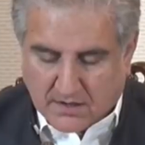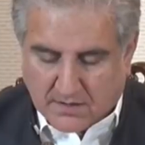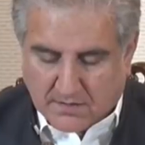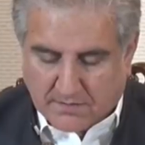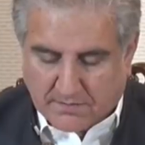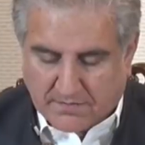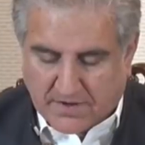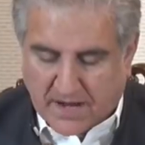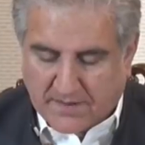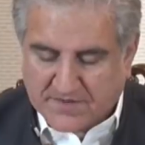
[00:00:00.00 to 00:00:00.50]

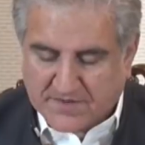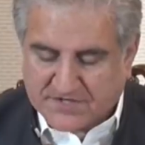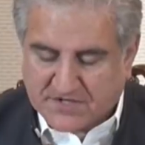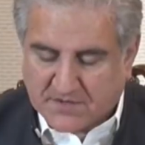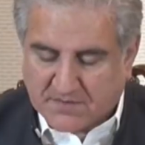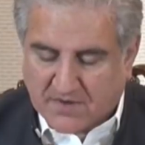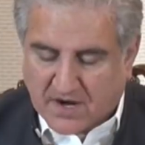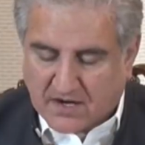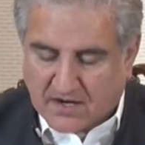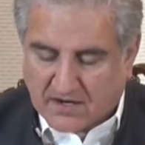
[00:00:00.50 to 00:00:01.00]
Prime Minister
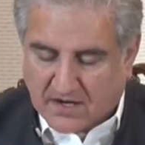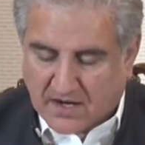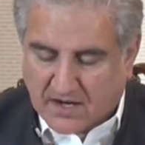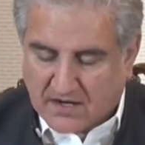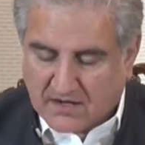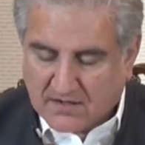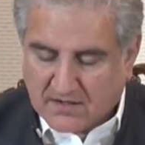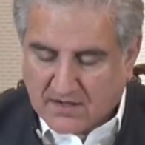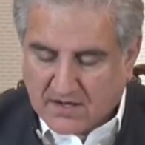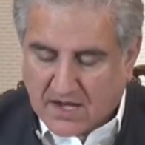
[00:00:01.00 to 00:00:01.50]
Imran
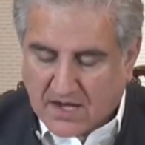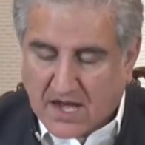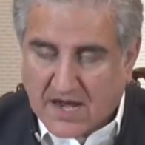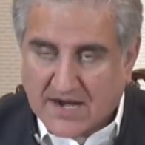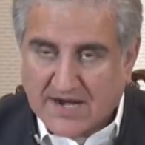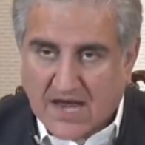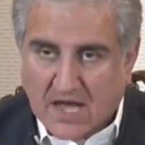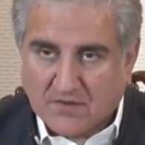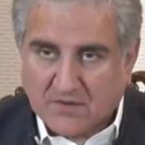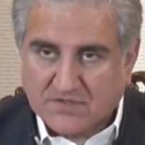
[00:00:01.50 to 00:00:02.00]
Khan
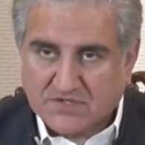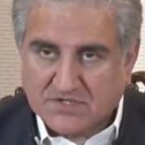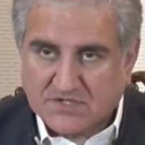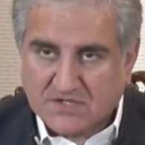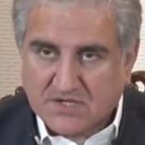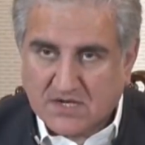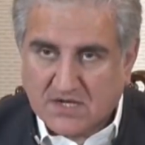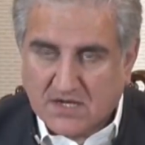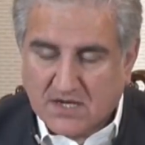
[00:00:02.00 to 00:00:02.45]
announced